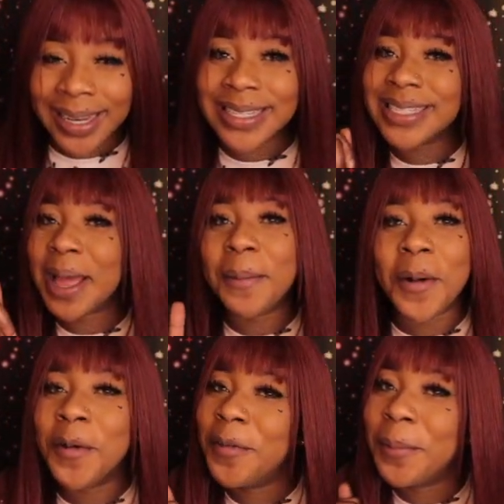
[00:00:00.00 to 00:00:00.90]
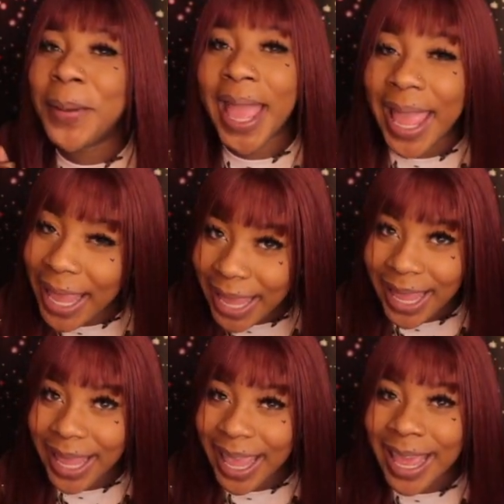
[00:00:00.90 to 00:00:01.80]
stop overpaying.
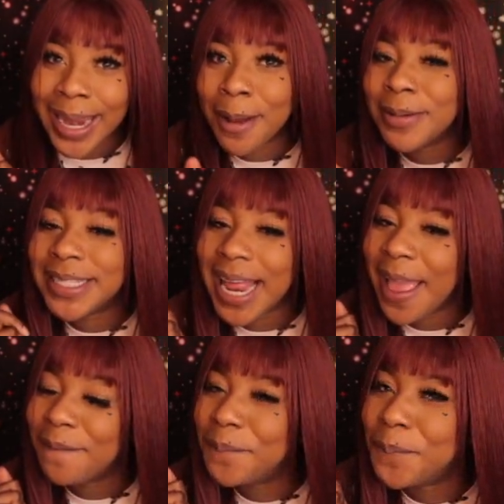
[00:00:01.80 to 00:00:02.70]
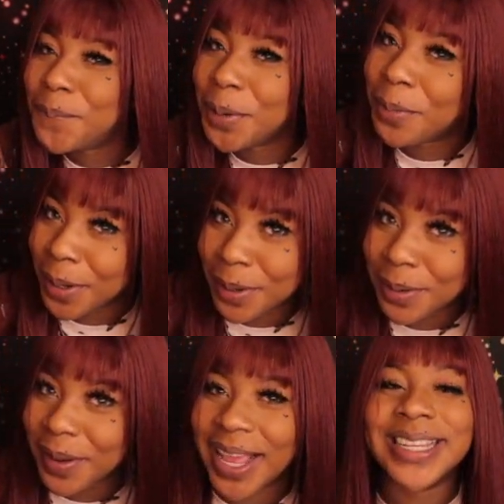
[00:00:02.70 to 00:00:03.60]
And I was like, for
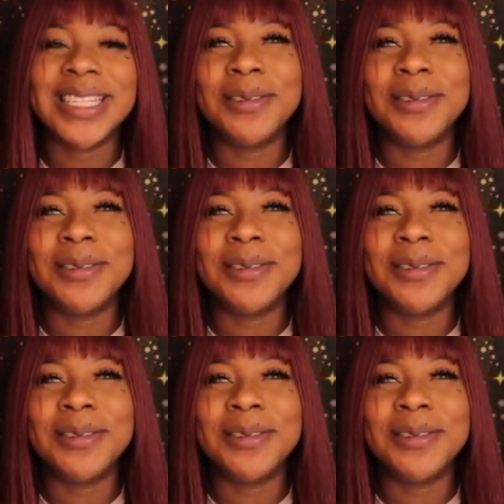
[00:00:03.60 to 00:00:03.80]
real? And she